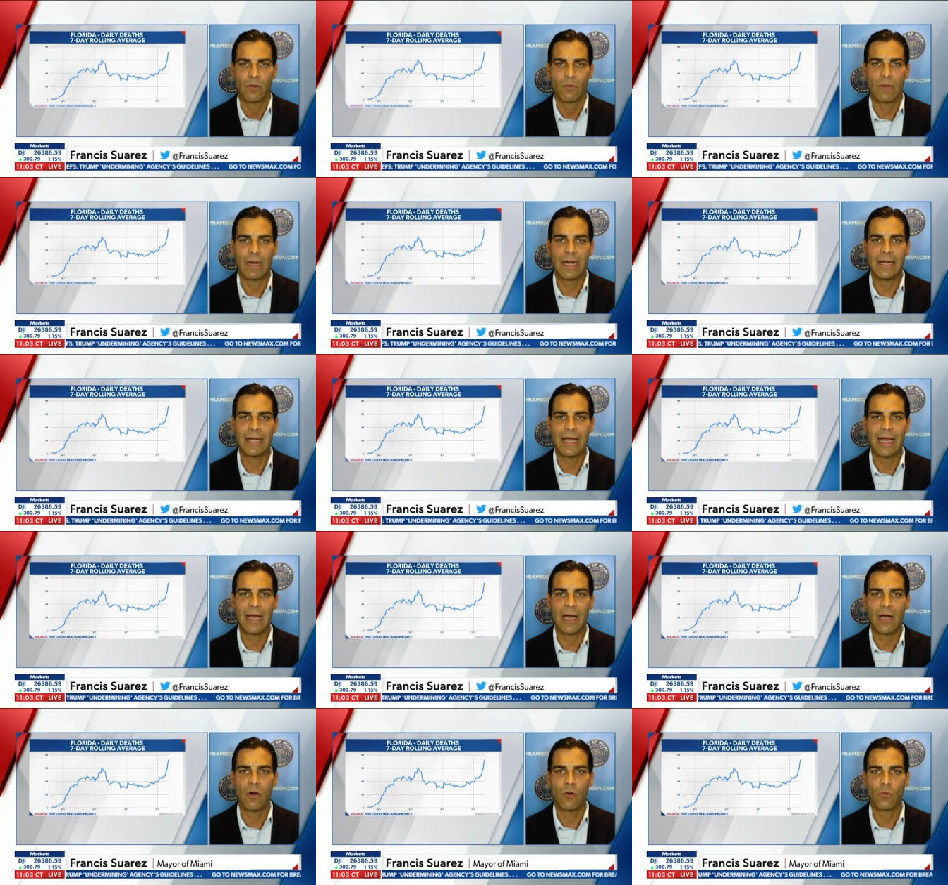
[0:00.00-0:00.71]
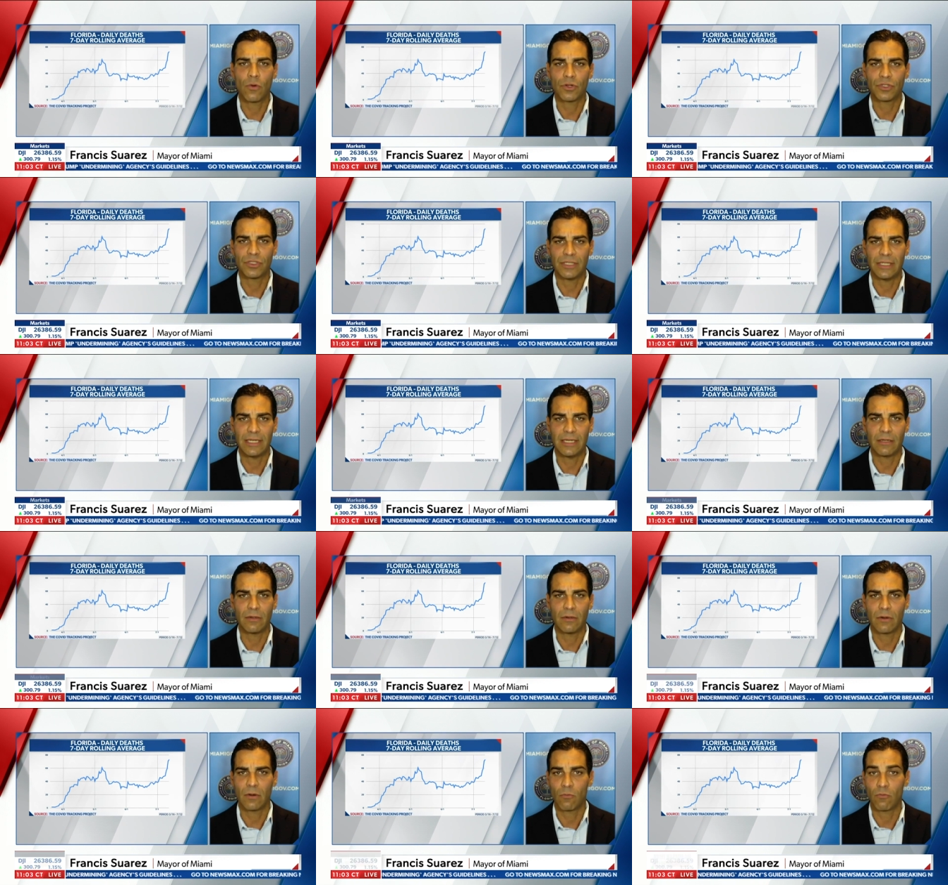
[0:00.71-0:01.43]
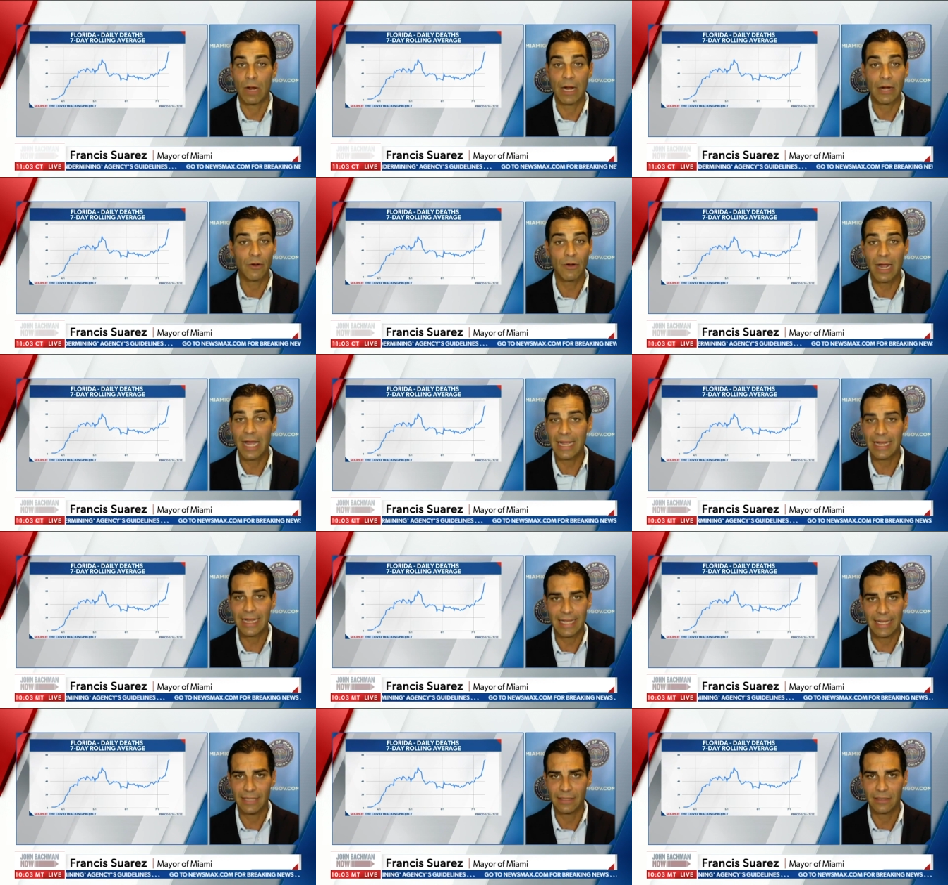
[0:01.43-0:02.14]
Right now, we're seeing record
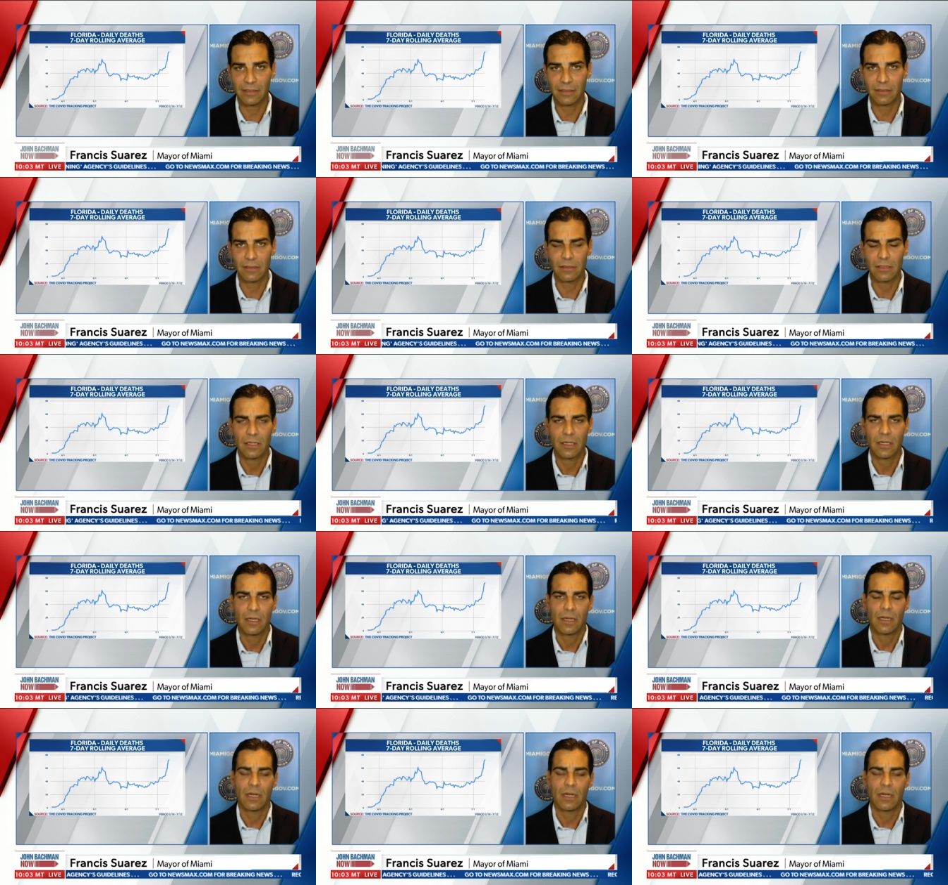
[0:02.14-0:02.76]
high cases.